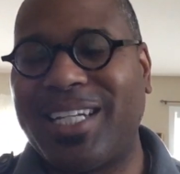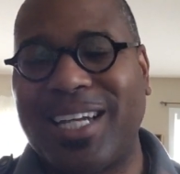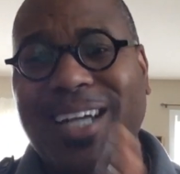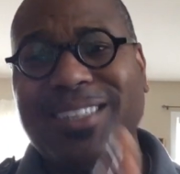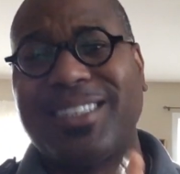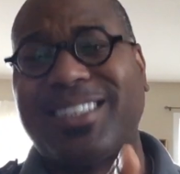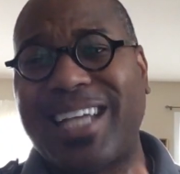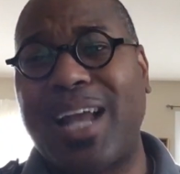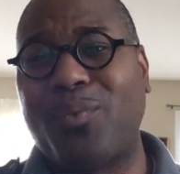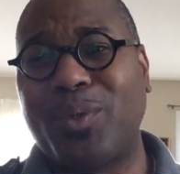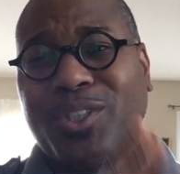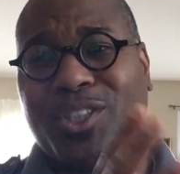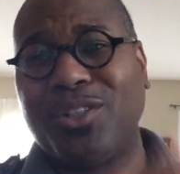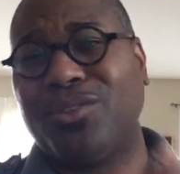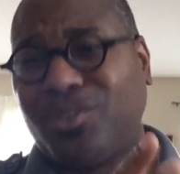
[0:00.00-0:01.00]
And understand
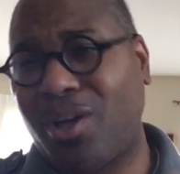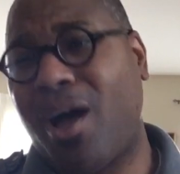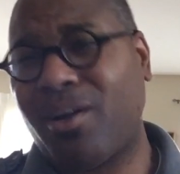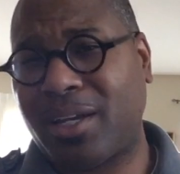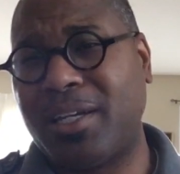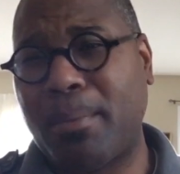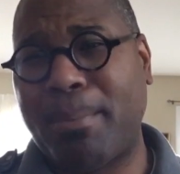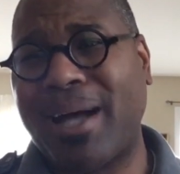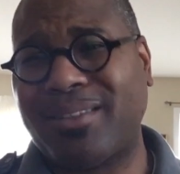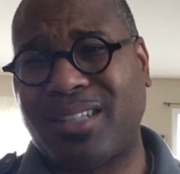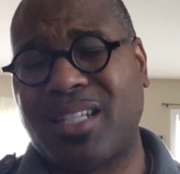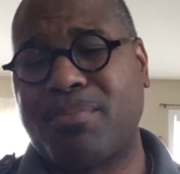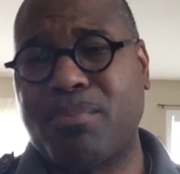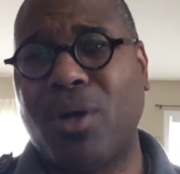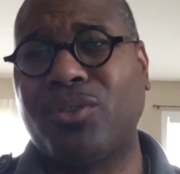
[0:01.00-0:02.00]
we're still talking about
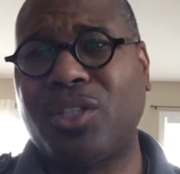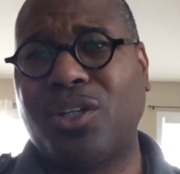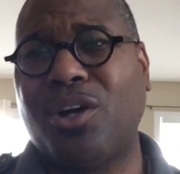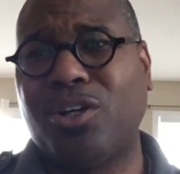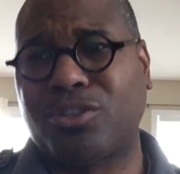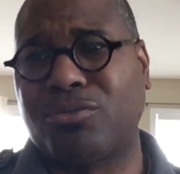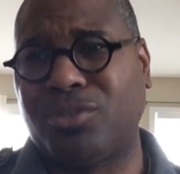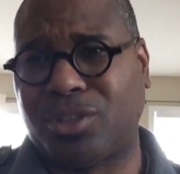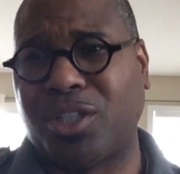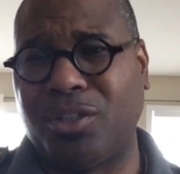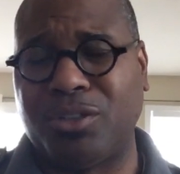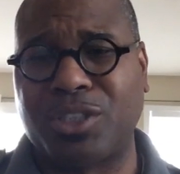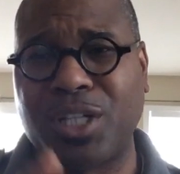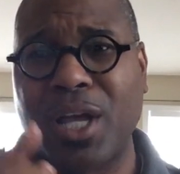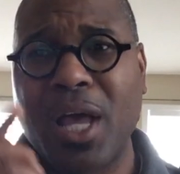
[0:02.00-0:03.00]
this multicultural
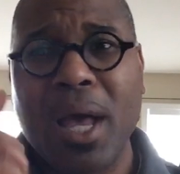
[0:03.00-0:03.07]
church